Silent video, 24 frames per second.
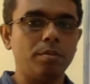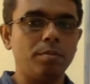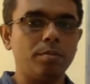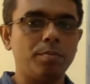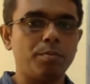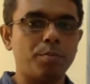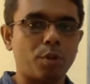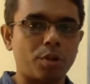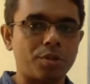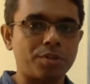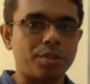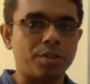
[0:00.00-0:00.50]

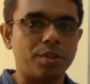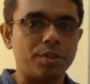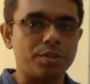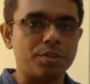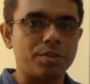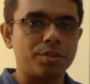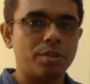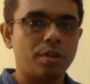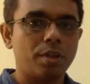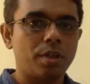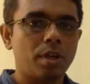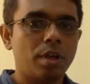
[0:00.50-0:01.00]

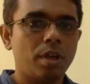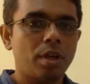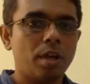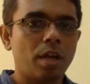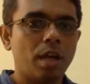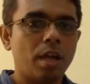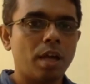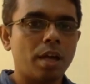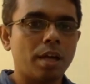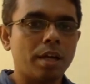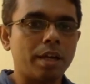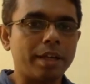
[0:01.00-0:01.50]
process
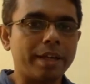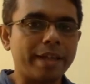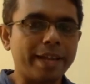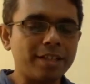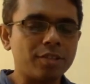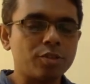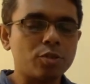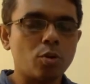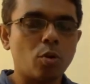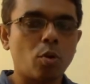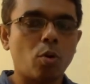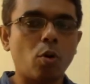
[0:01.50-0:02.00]

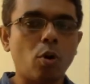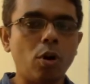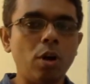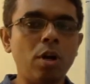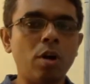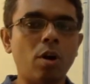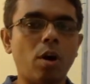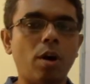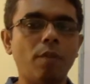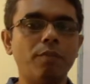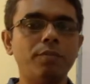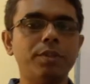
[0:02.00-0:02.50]
gets hold
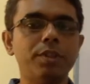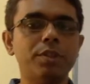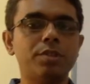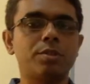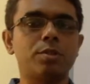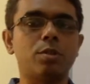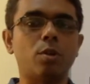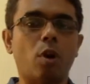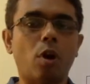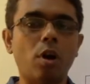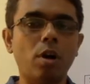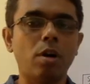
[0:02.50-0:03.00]
of this
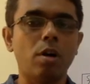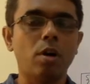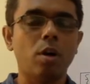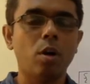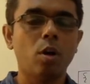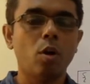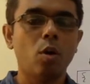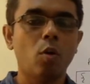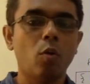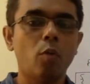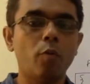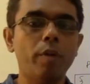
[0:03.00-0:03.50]
lock
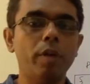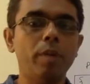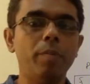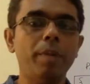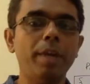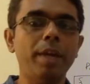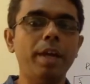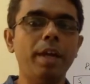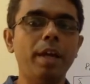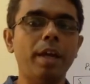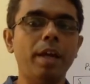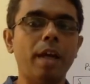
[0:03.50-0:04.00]
will
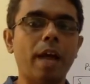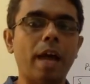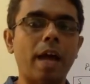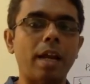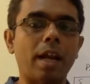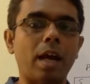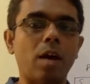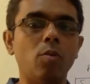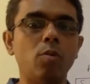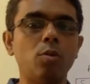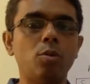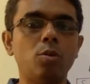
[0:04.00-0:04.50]
be
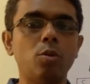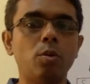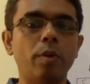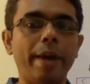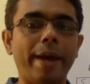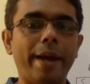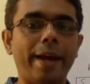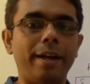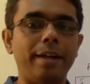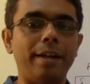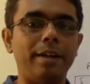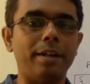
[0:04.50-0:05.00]
allowed to
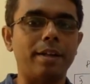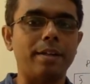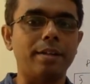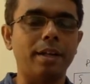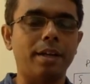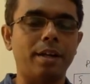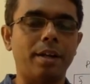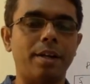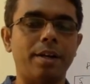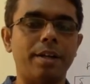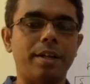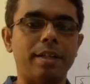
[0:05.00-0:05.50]
enter the
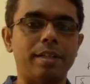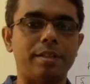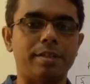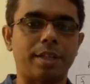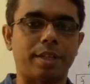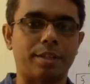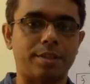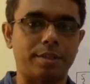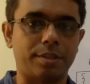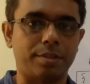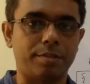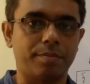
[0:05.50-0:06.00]
critical
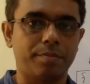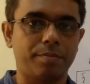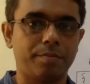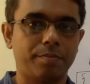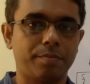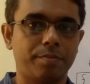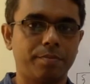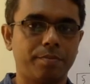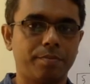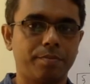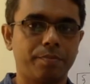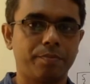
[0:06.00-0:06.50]
section.
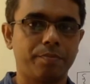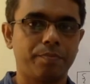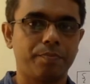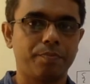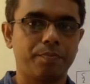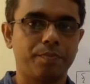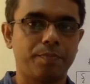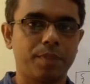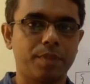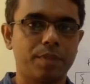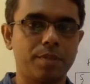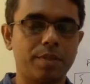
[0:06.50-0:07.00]

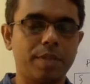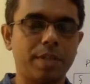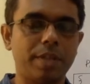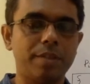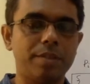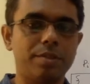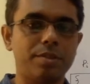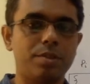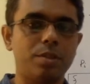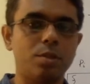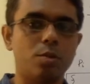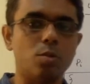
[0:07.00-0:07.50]
So that
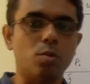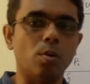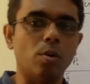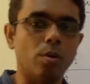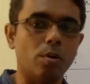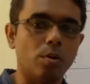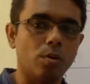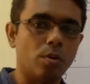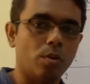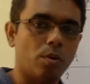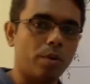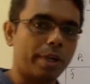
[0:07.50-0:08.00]
is the rule.
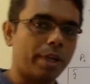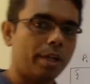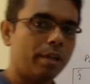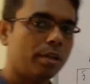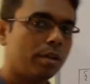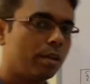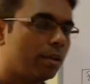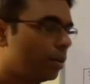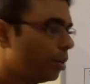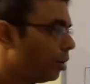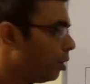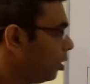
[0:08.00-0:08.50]
Okay.
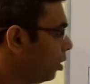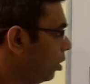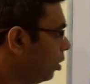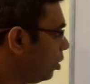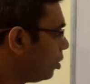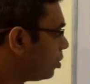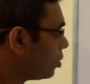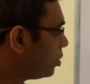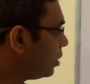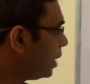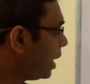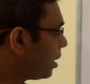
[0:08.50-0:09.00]

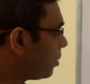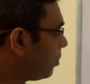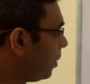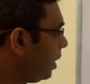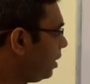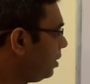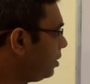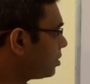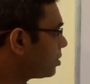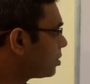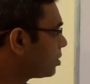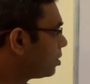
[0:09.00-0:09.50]
So that
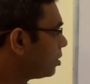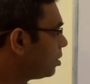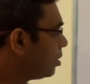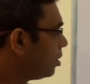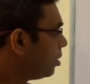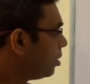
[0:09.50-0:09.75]
means